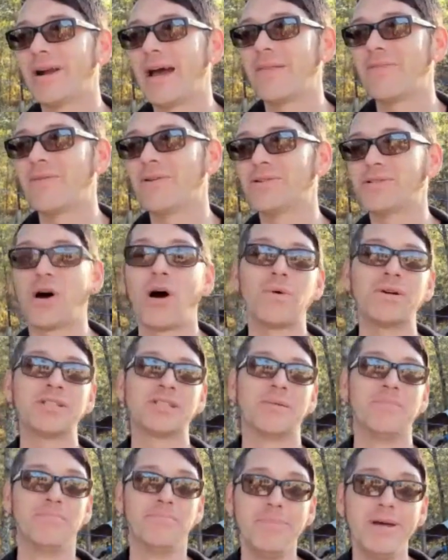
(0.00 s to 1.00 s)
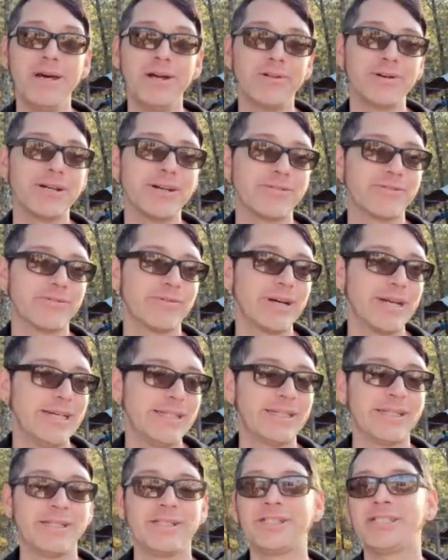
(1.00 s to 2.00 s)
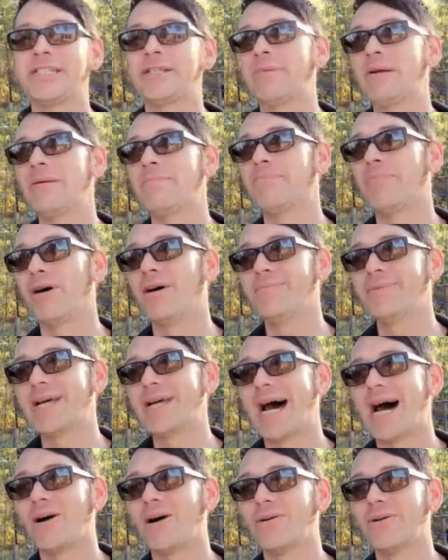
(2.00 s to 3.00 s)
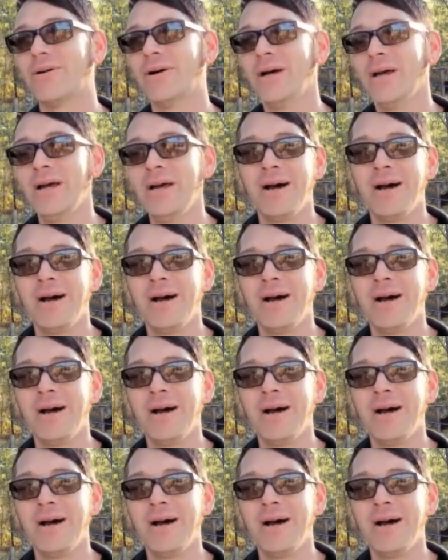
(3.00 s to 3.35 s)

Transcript: and there's always a million reasons to be bummed out